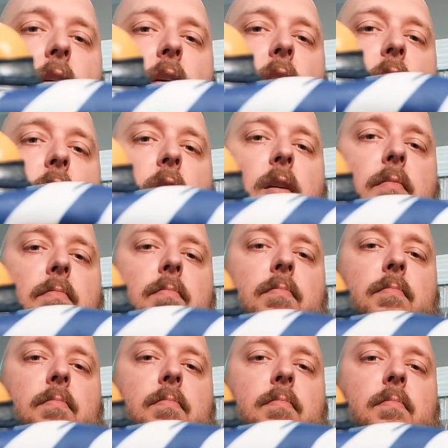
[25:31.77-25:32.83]

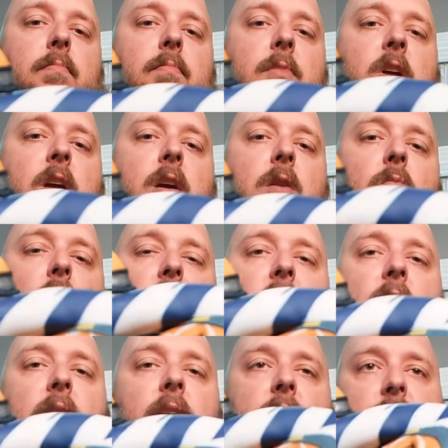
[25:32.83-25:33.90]
We're gonna get a